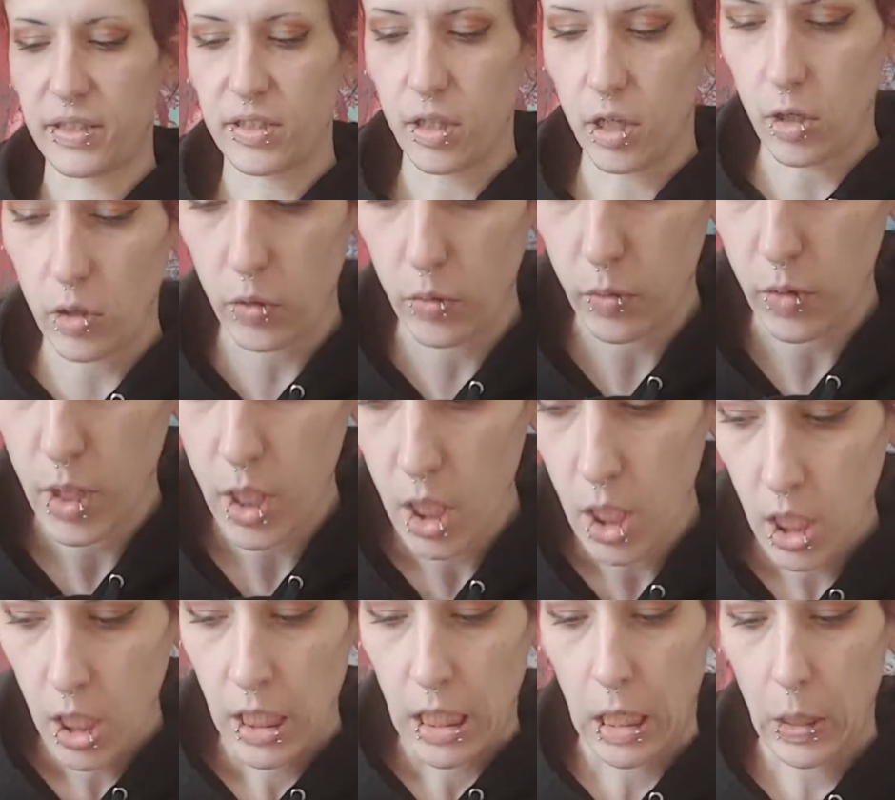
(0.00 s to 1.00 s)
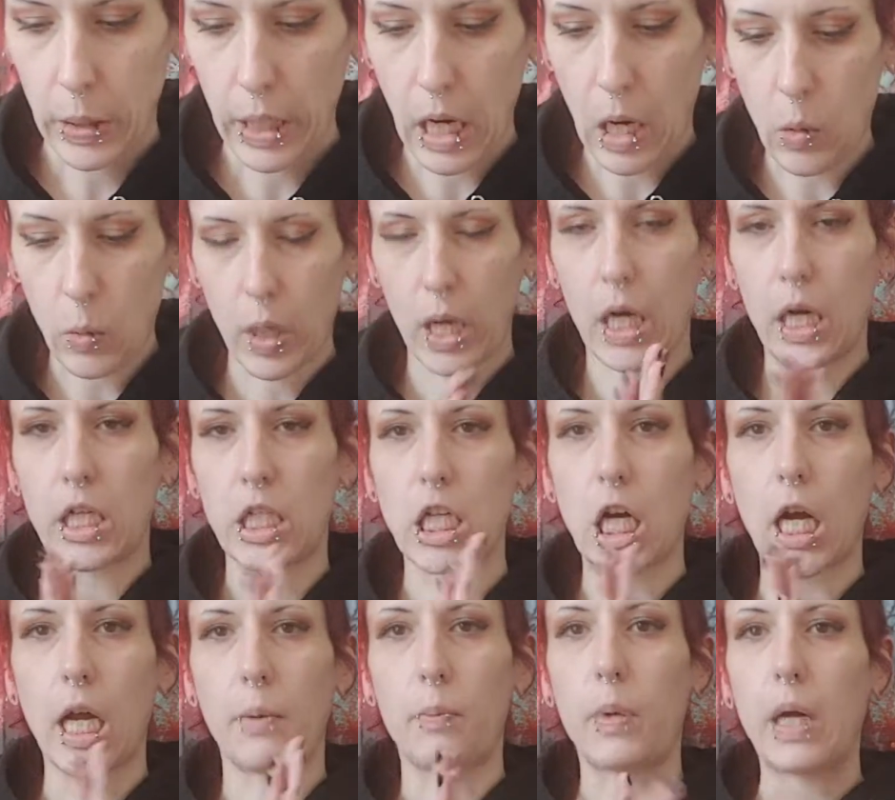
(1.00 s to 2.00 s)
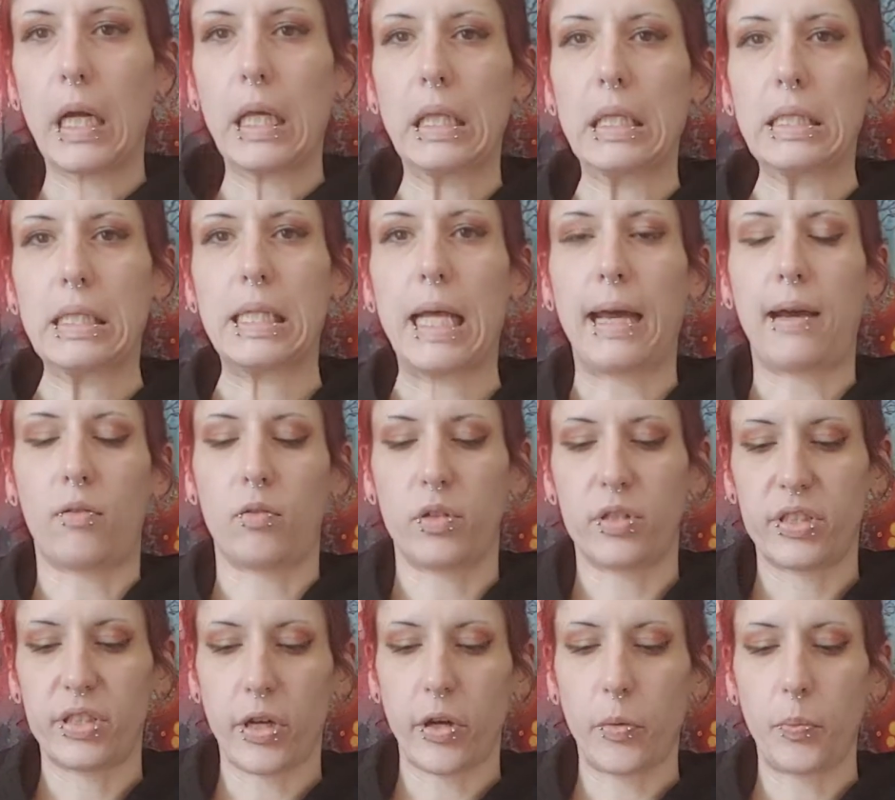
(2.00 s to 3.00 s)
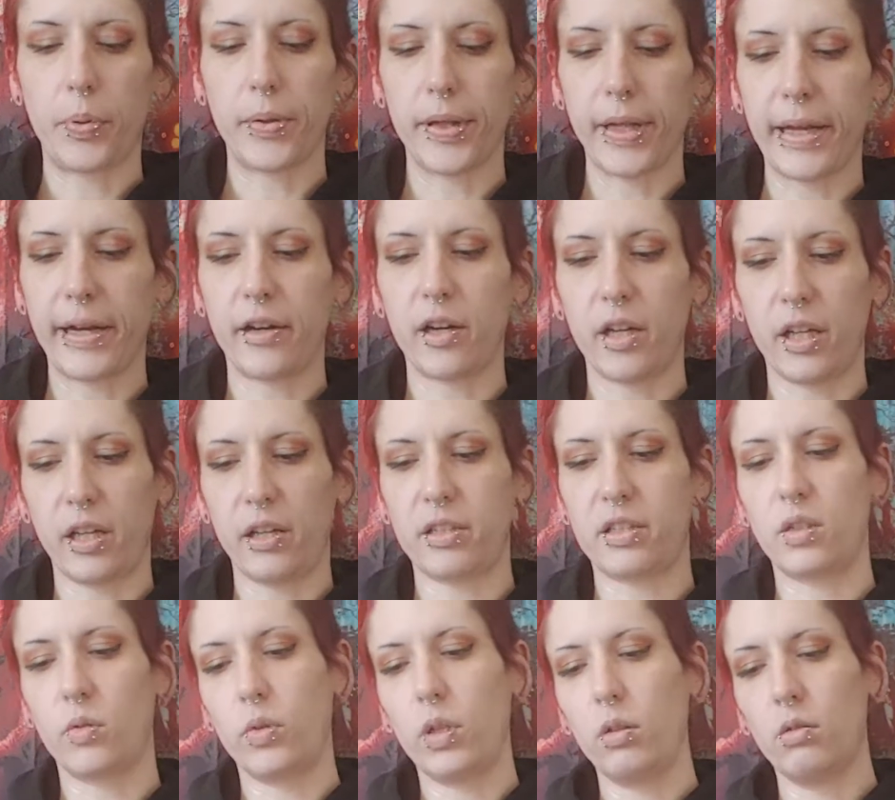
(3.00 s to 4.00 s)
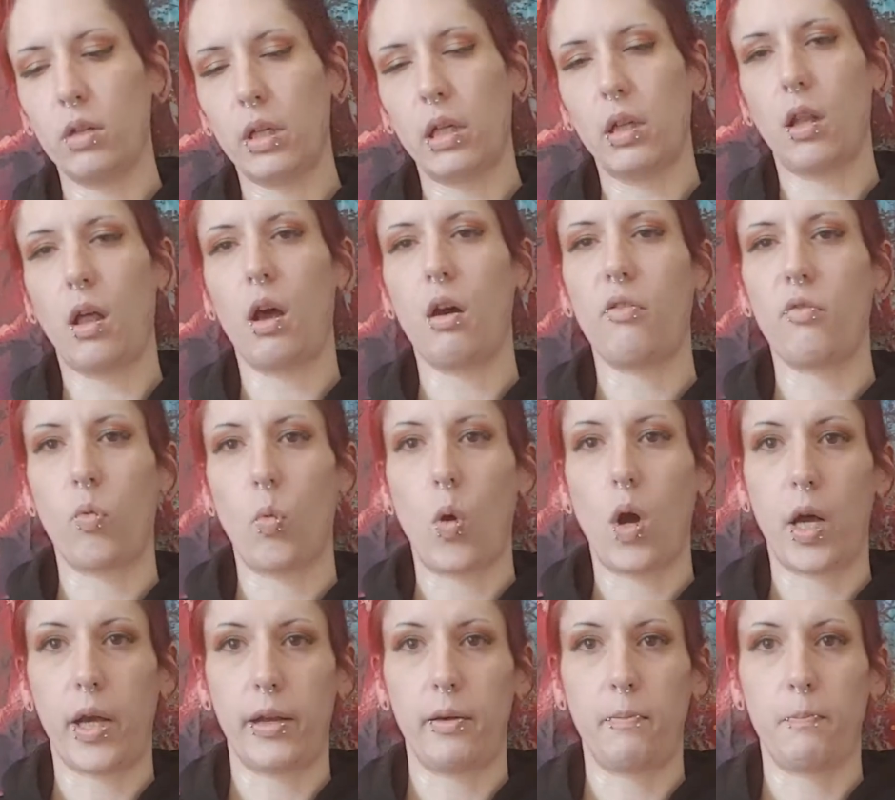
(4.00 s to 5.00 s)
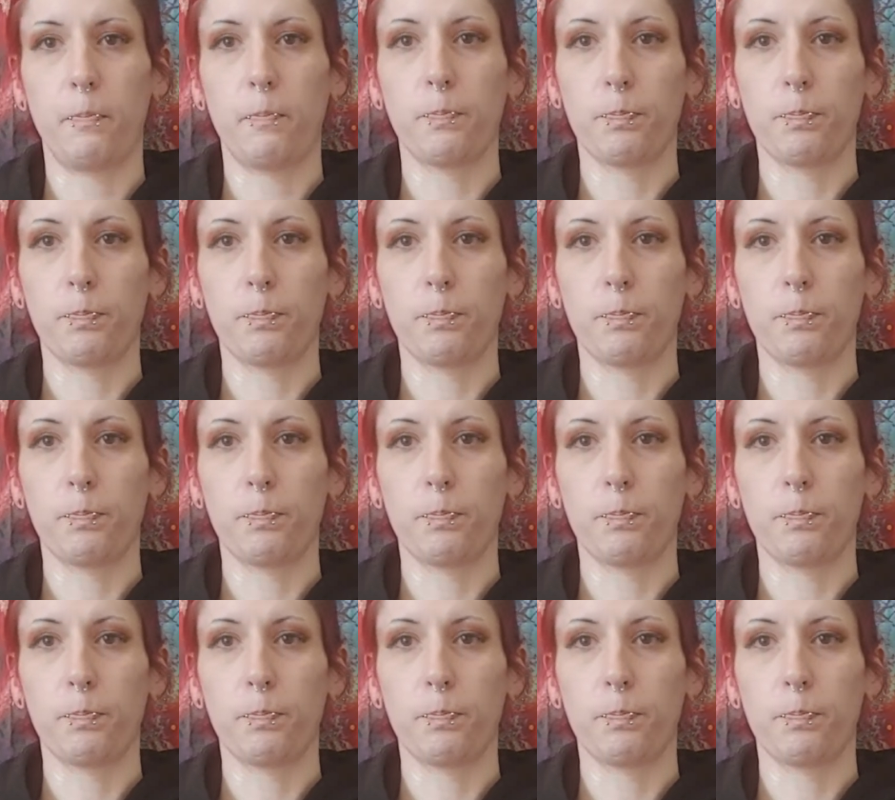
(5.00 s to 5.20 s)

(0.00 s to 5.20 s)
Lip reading: So here we go. We're going to try and break this down. So polarity. So when you look at law of one,